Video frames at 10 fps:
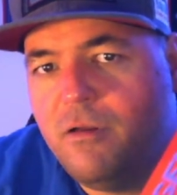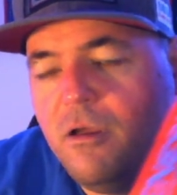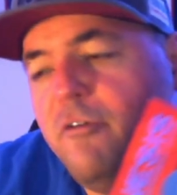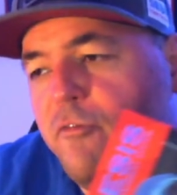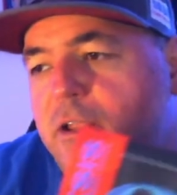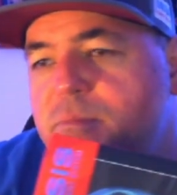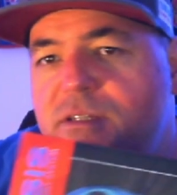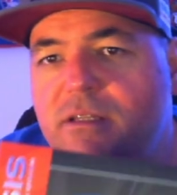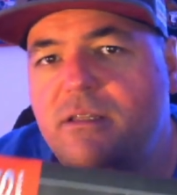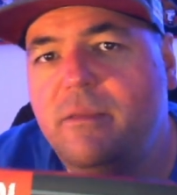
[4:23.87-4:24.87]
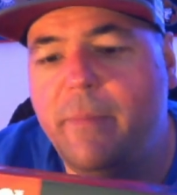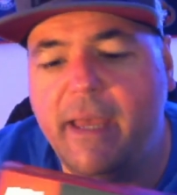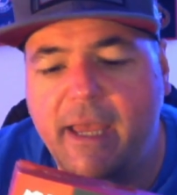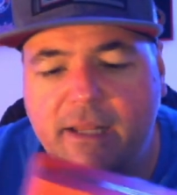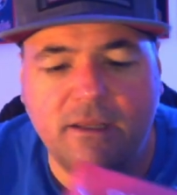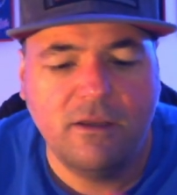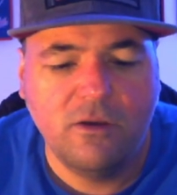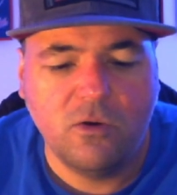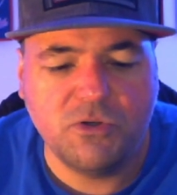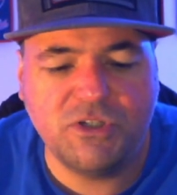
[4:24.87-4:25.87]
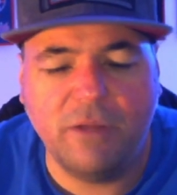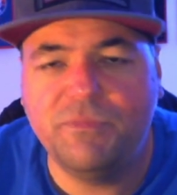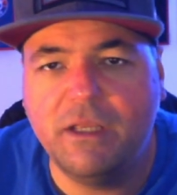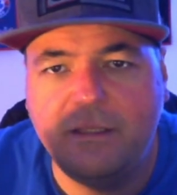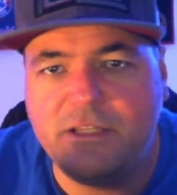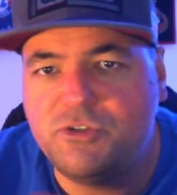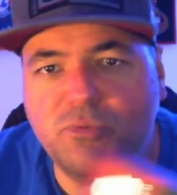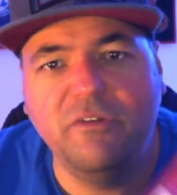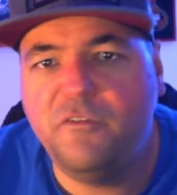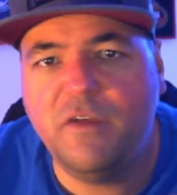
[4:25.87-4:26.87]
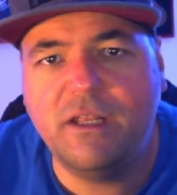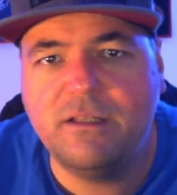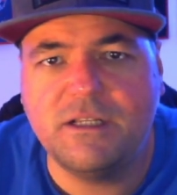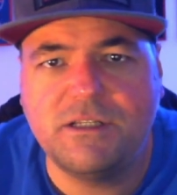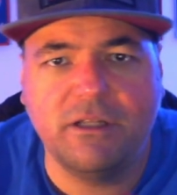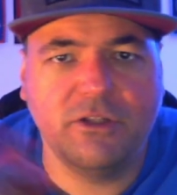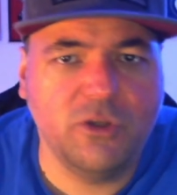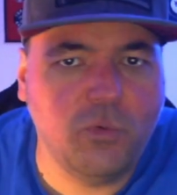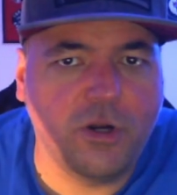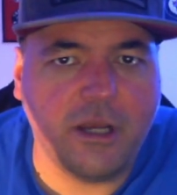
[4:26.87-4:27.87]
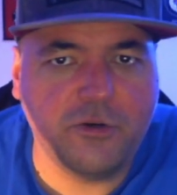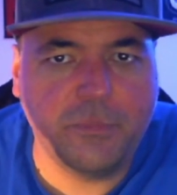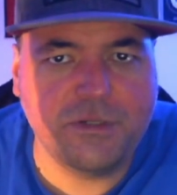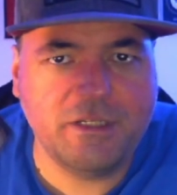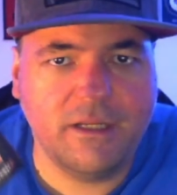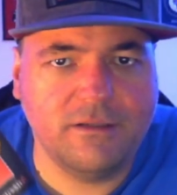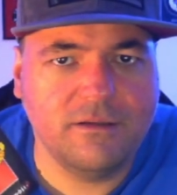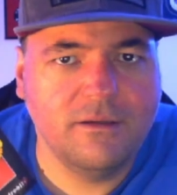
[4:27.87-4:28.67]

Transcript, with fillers: a flimsy D-pad or something that's refitted that's not going to work 100%.